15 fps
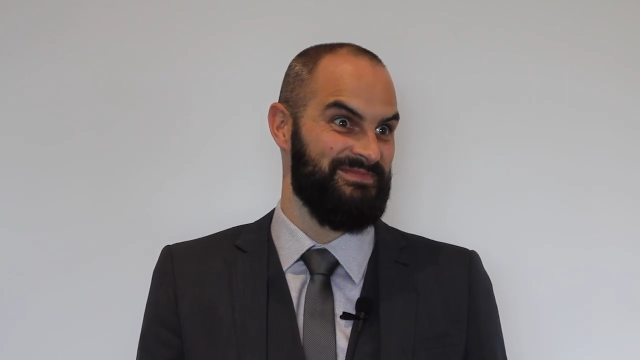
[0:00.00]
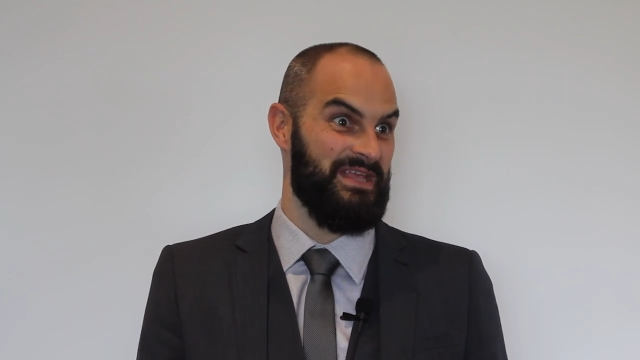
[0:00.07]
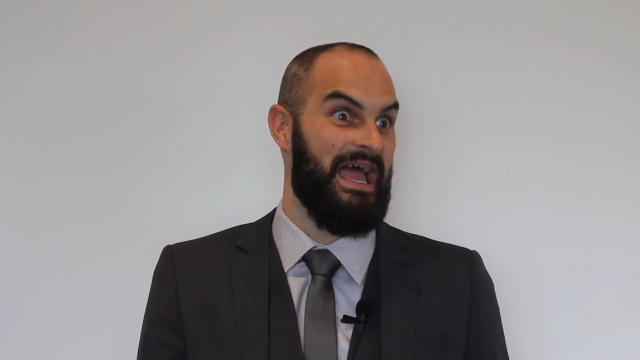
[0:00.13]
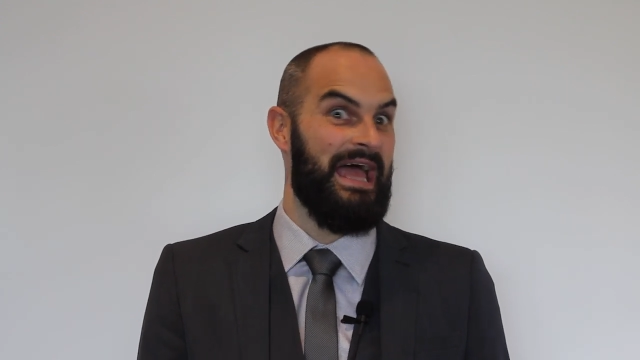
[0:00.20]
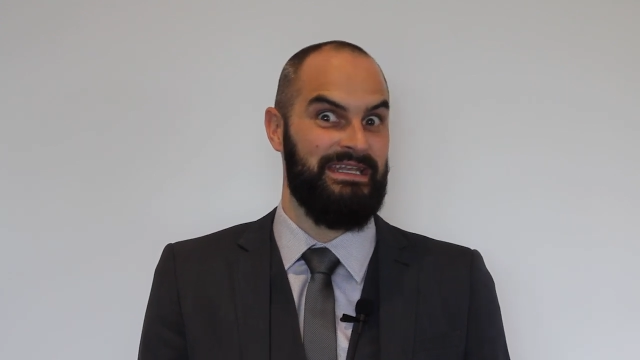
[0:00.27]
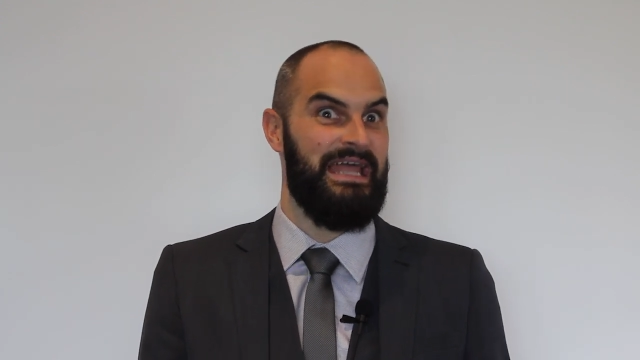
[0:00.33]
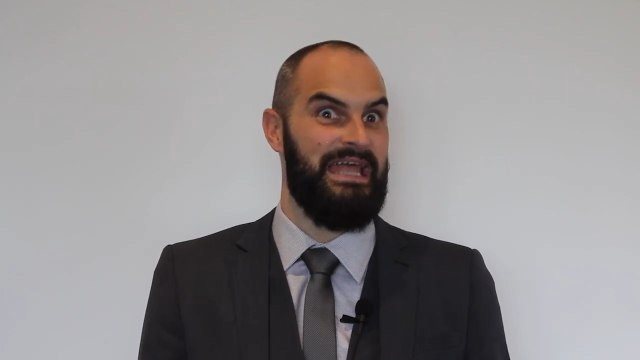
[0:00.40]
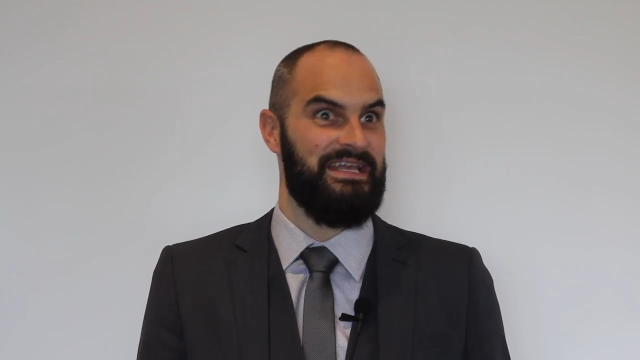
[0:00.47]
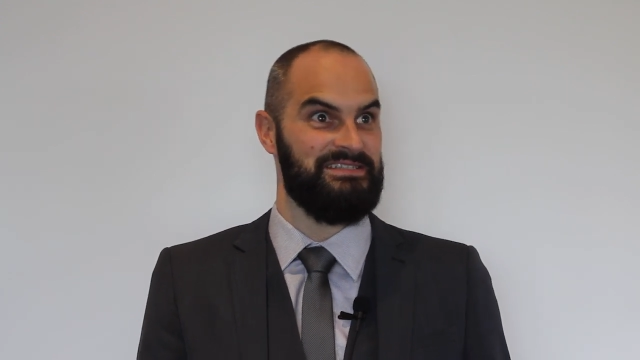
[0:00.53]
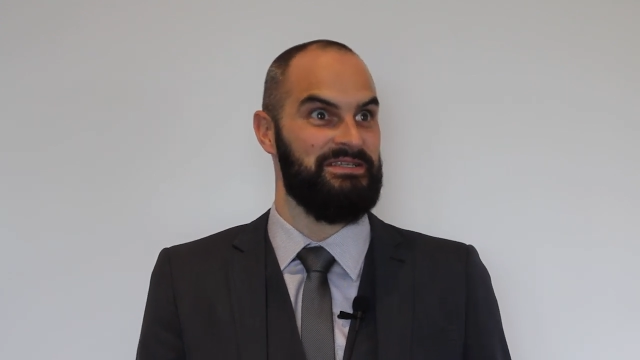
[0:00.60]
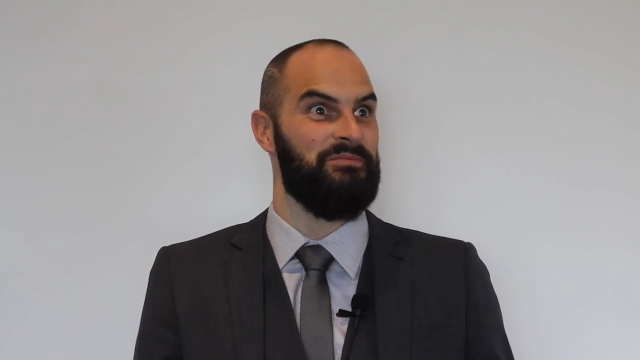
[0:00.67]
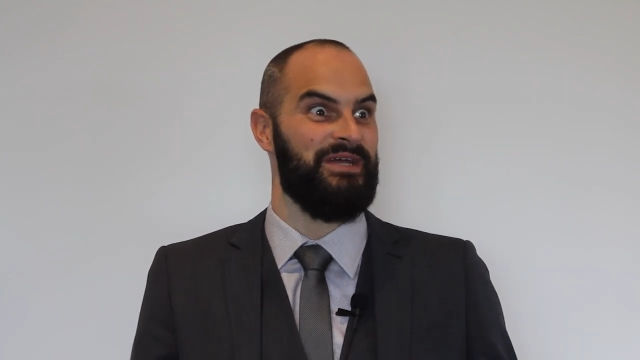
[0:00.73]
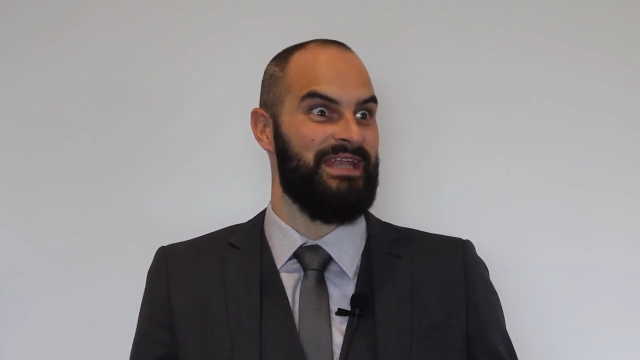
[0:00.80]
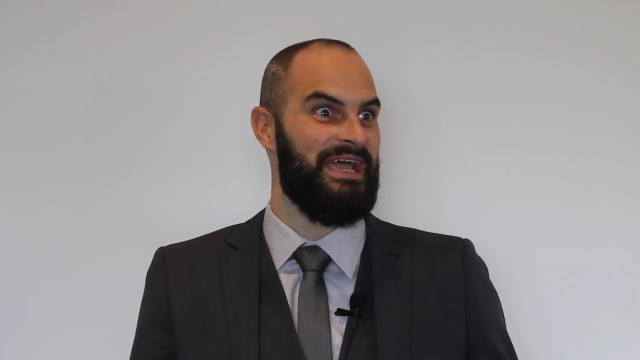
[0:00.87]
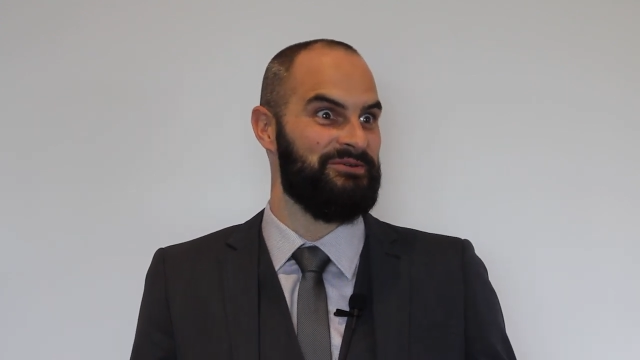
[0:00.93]
And that
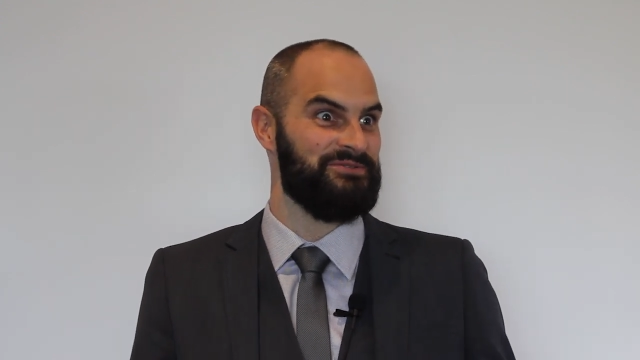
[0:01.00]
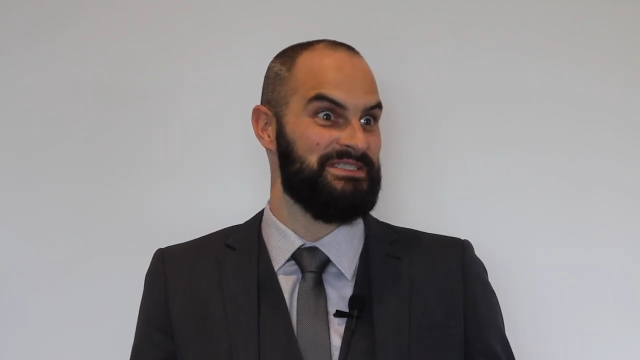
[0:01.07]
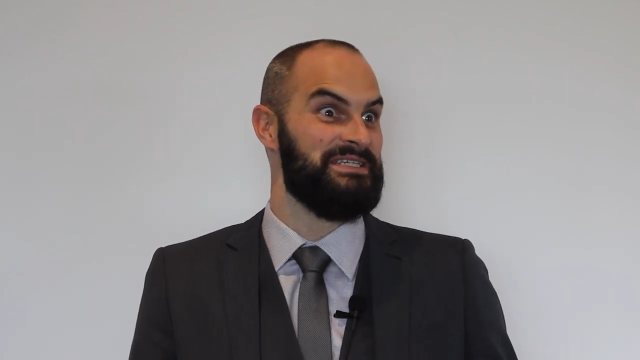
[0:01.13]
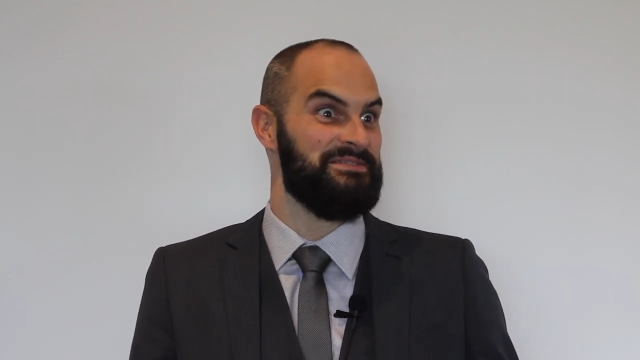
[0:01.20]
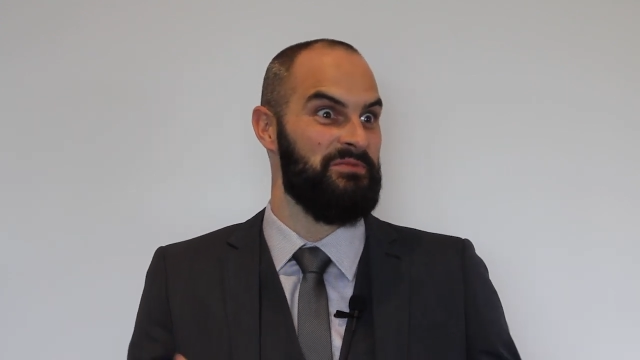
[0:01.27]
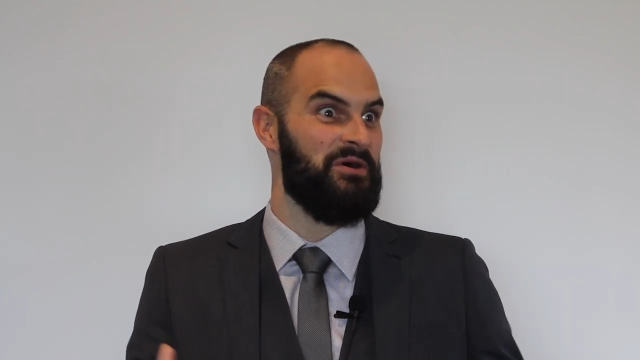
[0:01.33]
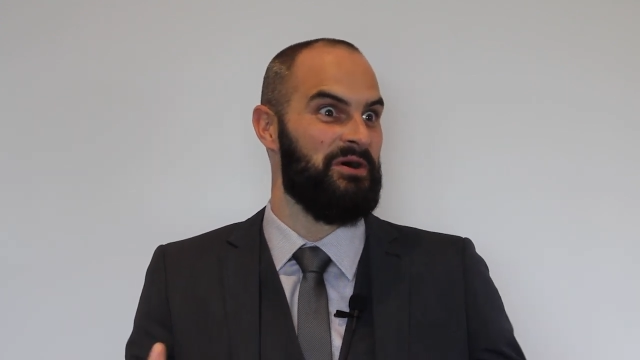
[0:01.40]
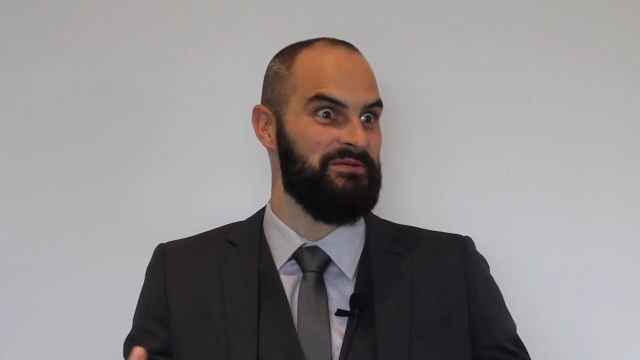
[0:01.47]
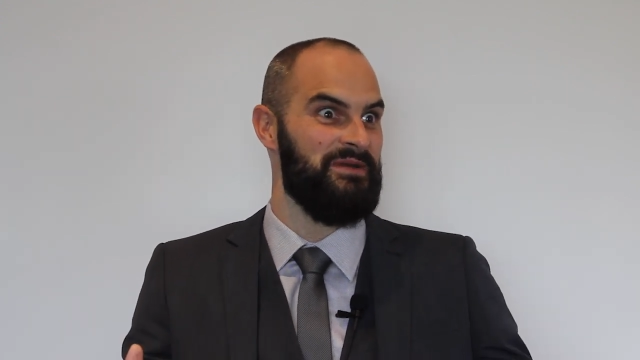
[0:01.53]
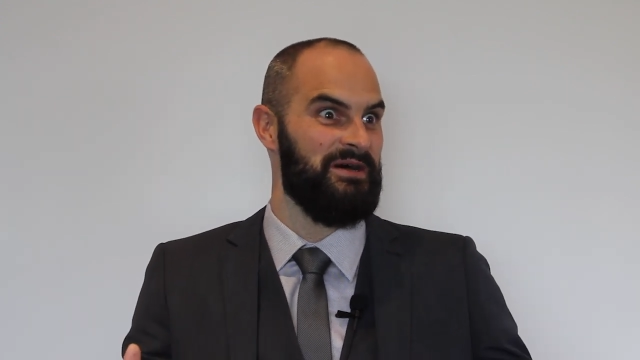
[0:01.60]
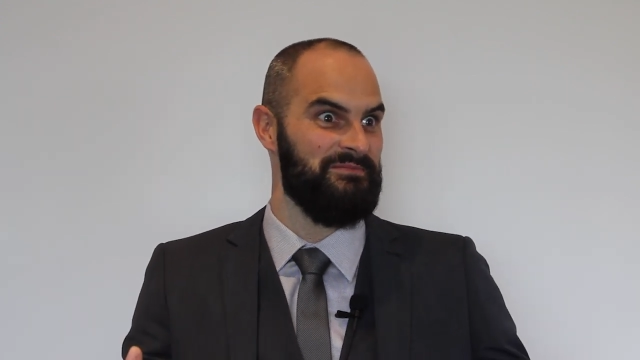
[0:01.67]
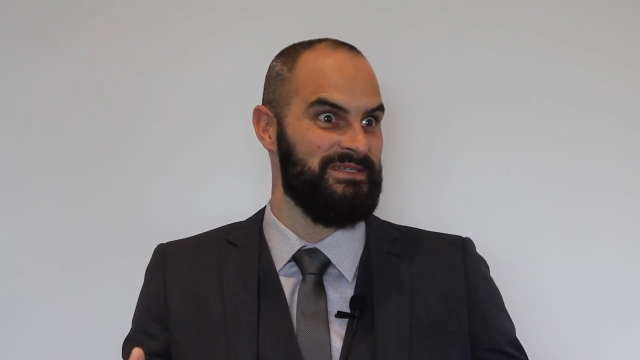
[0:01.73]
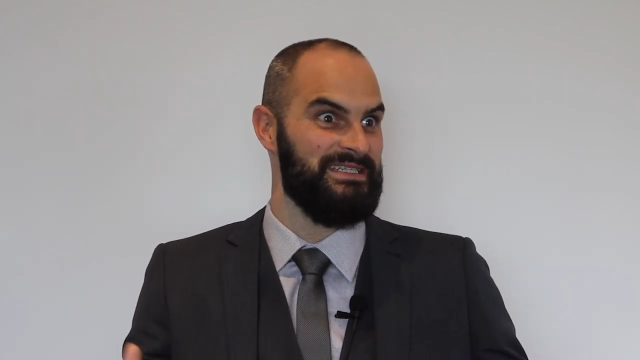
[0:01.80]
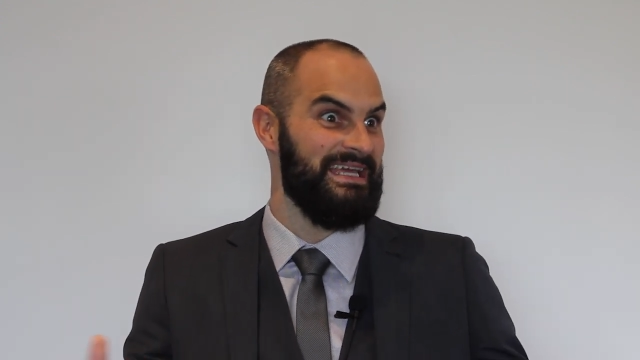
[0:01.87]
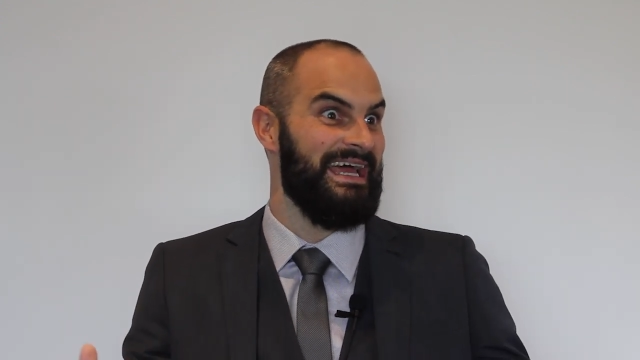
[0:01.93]
someone else is my
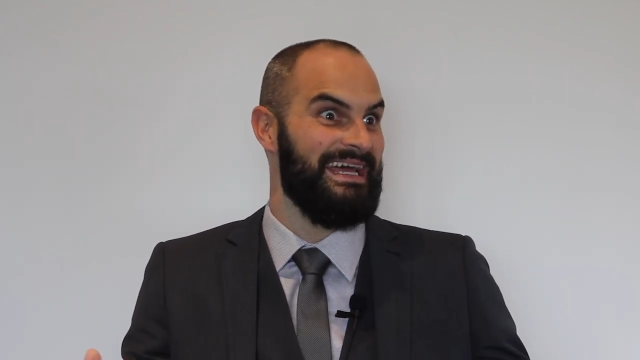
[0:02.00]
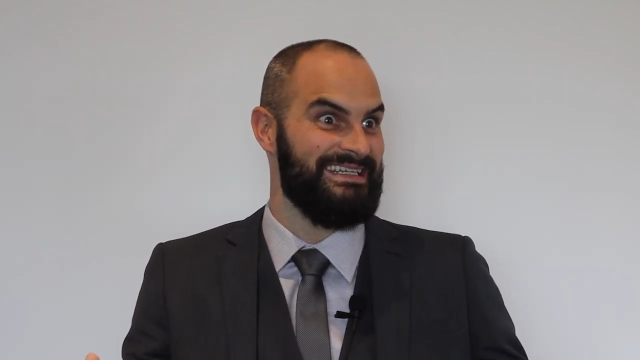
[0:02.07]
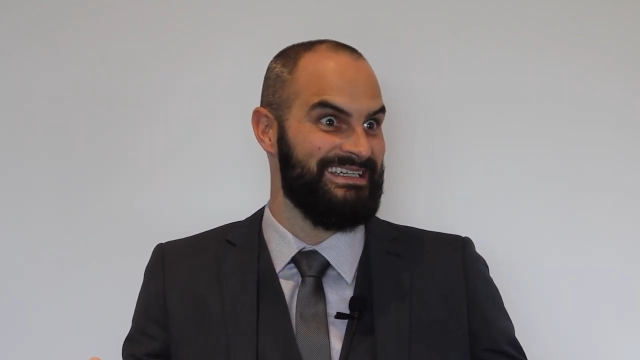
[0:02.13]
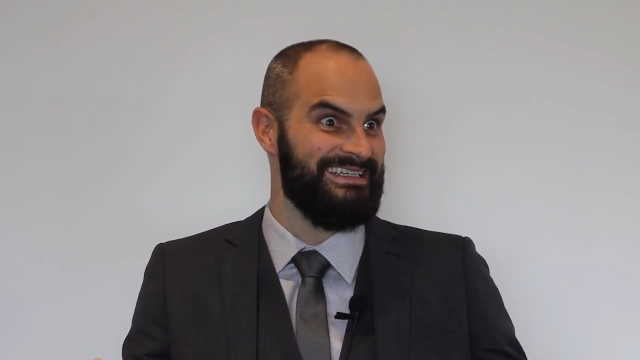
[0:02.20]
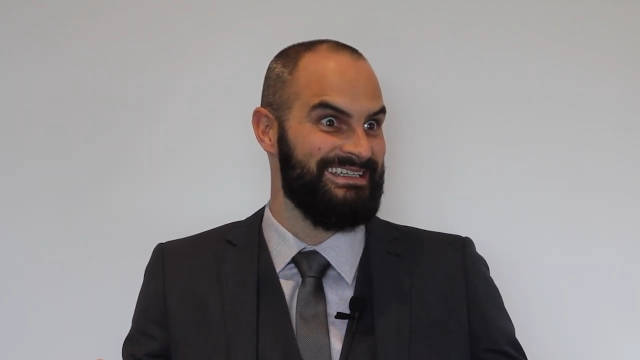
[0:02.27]
mum and dad.